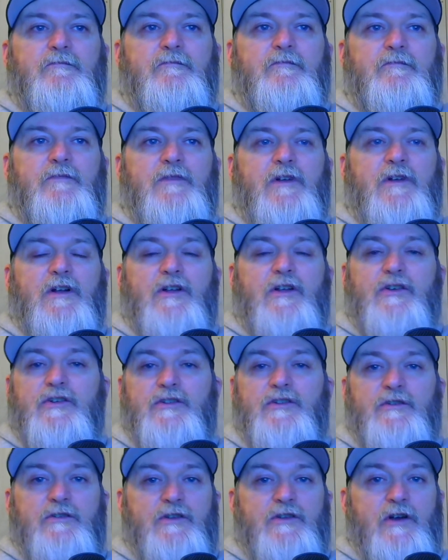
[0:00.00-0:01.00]
A
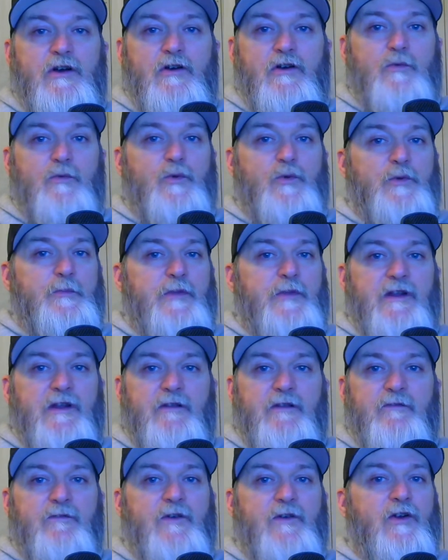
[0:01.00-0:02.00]
good dog would be
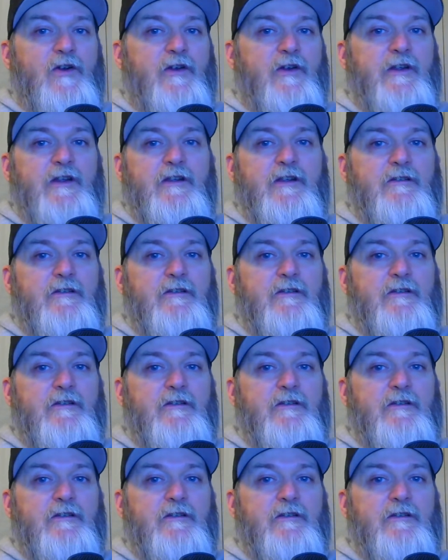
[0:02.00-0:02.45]
very,